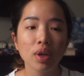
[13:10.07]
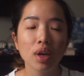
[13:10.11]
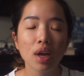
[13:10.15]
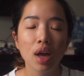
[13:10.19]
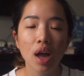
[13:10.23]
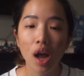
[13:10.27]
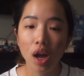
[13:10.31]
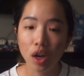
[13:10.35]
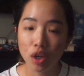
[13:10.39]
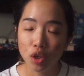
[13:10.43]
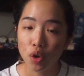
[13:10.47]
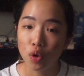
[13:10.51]

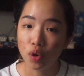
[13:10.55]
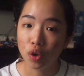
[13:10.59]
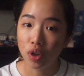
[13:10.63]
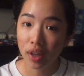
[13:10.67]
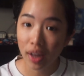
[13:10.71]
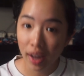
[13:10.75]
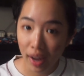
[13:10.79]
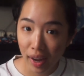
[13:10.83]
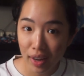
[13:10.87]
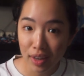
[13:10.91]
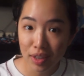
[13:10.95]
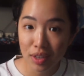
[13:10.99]
a total
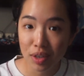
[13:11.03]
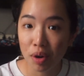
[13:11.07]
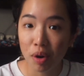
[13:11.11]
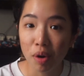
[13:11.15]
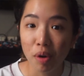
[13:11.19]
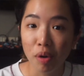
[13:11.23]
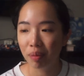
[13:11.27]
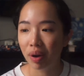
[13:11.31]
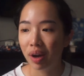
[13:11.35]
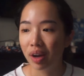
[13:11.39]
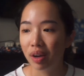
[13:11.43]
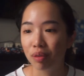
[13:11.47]

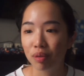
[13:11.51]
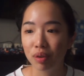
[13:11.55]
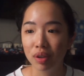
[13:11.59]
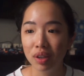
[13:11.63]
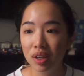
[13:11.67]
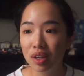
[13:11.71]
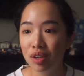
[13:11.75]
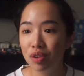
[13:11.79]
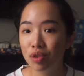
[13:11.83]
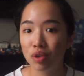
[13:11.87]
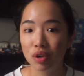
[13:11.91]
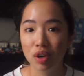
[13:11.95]
asshole. I
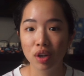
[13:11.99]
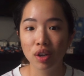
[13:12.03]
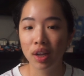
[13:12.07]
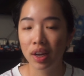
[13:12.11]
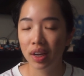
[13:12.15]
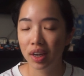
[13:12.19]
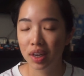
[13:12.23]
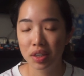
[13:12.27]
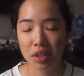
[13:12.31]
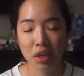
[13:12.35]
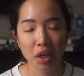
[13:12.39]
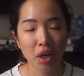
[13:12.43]
really do not
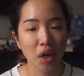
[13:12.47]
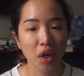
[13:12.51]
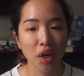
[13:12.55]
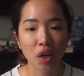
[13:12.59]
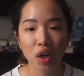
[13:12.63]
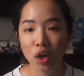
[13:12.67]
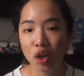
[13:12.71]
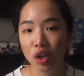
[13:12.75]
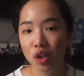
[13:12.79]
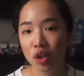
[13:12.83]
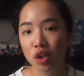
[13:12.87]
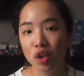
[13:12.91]
like his
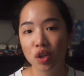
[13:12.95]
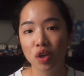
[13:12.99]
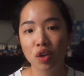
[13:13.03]
character.